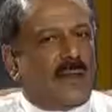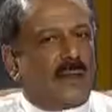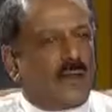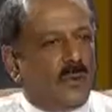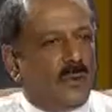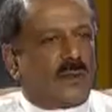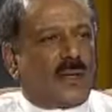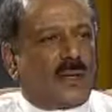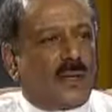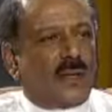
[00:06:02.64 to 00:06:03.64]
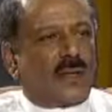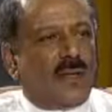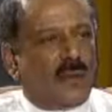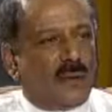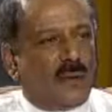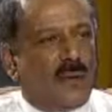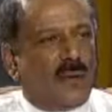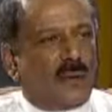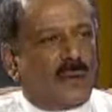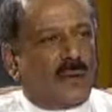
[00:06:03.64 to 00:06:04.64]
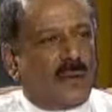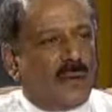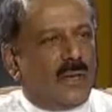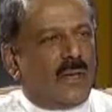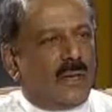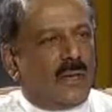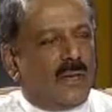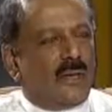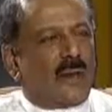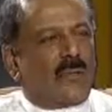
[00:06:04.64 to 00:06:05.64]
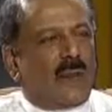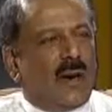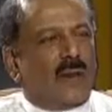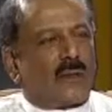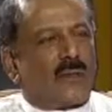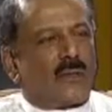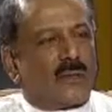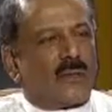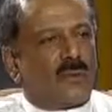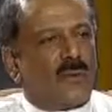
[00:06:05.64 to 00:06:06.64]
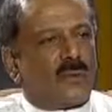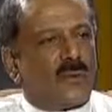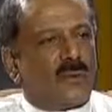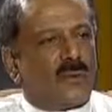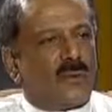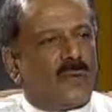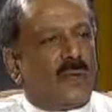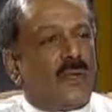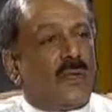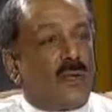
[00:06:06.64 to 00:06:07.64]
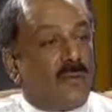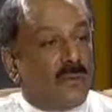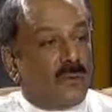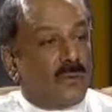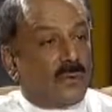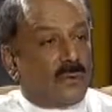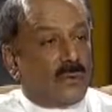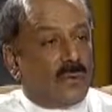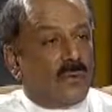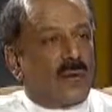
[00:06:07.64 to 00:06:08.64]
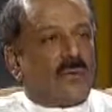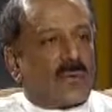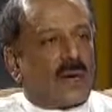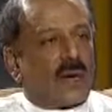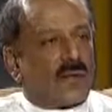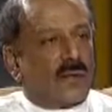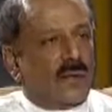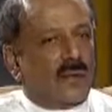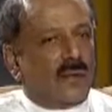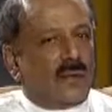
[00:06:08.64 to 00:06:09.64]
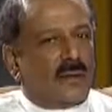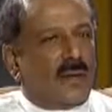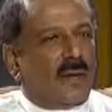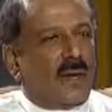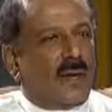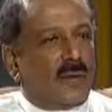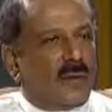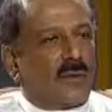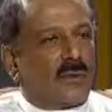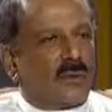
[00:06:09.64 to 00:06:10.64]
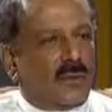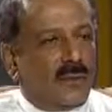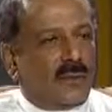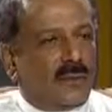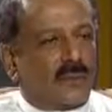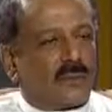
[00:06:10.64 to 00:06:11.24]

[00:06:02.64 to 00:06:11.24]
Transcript: our youth are quite capable of emerging to manage such situations in a most developed country that we are aiming to be.